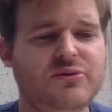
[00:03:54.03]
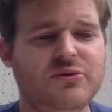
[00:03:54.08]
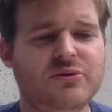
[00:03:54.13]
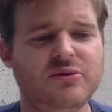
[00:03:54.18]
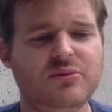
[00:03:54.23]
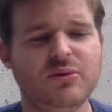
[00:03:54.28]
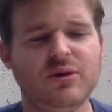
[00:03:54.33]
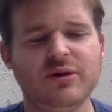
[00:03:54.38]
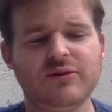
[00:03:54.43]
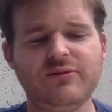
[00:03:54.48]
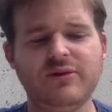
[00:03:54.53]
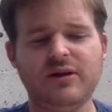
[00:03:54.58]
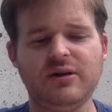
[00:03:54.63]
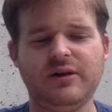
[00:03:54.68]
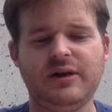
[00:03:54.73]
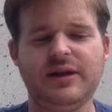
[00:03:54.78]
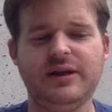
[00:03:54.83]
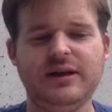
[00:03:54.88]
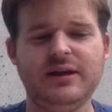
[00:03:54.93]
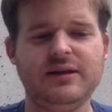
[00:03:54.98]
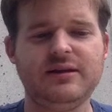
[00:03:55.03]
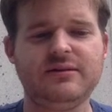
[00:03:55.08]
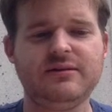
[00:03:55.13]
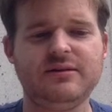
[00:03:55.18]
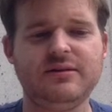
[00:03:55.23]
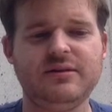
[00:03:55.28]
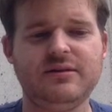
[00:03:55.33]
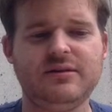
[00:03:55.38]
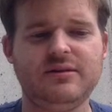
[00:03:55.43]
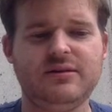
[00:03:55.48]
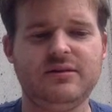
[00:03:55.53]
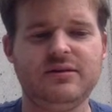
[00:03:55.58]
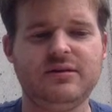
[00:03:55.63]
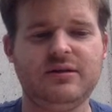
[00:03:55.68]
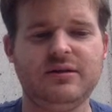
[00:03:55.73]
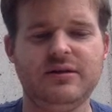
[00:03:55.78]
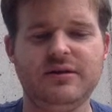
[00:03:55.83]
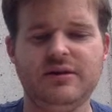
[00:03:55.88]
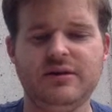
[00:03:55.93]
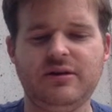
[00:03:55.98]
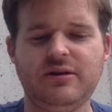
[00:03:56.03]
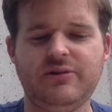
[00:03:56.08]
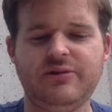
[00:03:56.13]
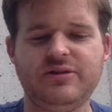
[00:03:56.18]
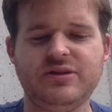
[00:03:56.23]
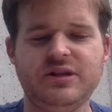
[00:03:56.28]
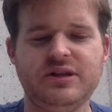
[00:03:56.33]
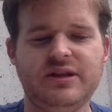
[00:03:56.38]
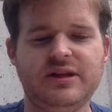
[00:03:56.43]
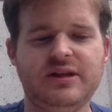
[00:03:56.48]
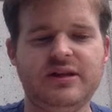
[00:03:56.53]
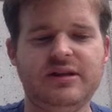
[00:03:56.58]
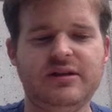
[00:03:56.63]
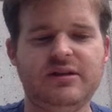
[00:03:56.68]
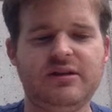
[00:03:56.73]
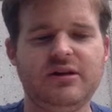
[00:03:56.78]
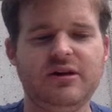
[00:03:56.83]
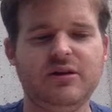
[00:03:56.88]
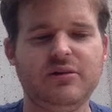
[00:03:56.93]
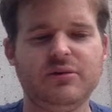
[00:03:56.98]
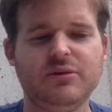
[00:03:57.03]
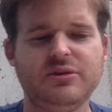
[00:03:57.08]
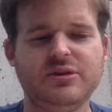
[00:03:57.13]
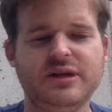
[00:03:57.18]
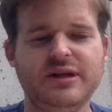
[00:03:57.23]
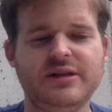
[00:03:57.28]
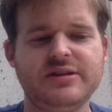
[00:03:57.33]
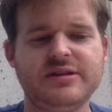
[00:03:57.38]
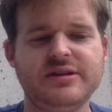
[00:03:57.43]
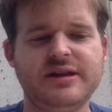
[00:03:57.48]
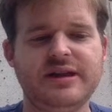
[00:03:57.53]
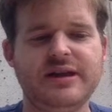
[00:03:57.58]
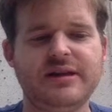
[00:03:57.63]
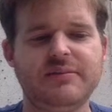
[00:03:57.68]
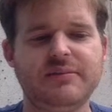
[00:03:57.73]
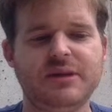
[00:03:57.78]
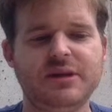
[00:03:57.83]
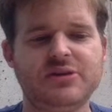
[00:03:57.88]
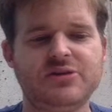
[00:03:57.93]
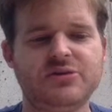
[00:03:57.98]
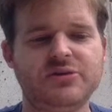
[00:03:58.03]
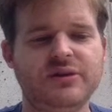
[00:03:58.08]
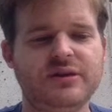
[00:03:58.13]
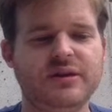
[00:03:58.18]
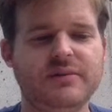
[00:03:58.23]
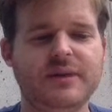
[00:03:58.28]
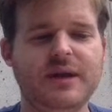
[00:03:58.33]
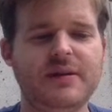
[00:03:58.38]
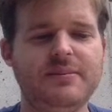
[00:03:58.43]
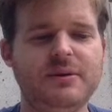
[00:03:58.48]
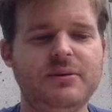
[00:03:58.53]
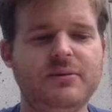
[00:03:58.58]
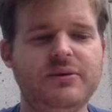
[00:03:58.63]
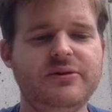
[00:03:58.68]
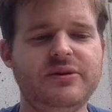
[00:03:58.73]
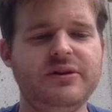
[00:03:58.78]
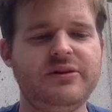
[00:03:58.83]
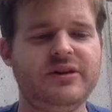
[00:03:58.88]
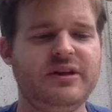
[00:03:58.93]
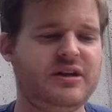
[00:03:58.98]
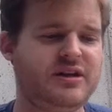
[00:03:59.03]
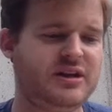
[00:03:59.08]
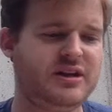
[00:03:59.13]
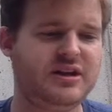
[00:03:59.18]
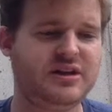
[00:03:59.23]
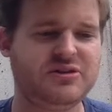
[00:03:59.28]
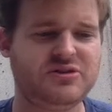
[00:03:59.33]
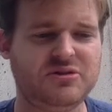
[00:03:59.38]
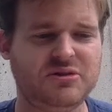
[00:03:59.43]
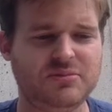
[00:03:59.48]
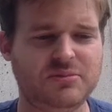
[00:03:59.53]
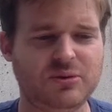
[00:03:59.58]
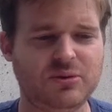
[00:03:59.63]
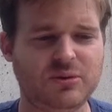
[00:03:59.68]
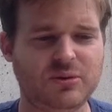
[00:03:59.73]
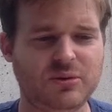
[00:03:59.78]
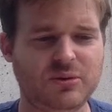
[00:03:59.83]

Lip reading: the workflow here. Obviously, I would test that and make sure that I'm happy with it. Then I could issue a pull